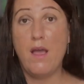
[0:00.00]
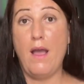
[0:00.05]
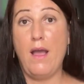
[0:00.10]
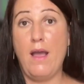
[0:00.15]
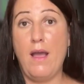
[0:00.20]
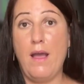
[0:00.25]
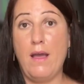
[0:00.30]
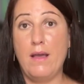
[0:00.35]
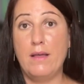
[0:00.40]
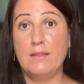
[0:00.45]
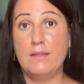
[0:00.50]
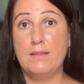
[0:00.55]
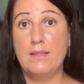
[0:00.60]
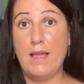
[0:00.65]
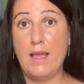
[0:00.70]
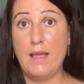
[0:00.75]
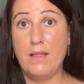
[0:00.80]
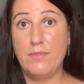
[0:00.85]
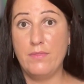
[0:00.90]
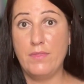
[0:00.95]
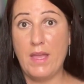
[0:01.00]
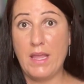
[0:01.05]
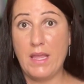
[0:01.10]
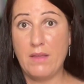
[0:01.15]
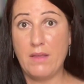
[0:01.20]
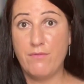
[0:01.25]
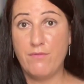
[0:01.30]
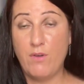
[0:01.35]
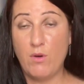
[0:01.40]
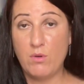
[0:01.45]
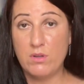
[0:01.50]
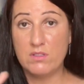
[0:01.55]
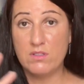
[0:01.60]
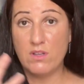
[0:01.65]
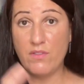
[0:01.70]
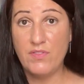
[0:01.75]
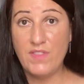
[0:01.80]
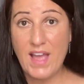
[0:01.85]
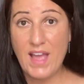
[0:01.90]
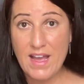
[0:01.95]
and then they focus
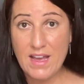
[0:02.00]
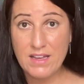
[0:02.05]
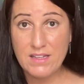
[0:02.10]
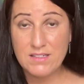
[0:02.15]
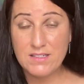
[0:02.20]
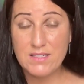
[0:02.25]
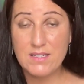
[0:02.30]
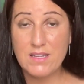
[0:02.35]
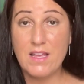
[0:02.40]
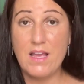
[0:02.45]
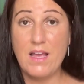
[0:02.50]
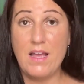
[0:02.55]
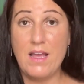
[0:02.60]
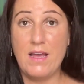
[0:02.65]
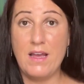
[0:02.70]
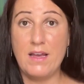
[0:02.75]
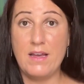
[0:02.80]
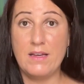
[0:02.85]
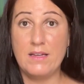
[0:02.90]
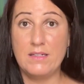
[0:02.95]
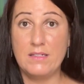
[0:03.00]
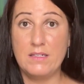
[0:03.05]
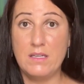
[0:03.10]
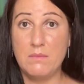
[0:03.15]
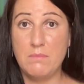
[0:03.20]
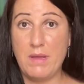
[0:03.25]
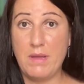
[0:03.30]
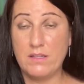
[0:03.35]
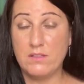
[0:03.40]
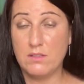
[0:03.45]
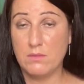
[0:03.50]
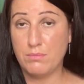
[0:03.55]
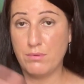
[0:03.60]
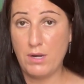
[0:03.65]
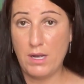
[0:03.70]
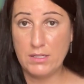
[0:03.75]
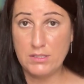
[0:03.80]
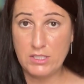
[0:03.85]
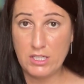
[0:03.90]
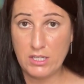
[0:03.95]
on that, and it makes the
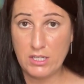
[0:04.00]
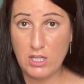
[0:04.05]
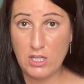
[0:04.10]
project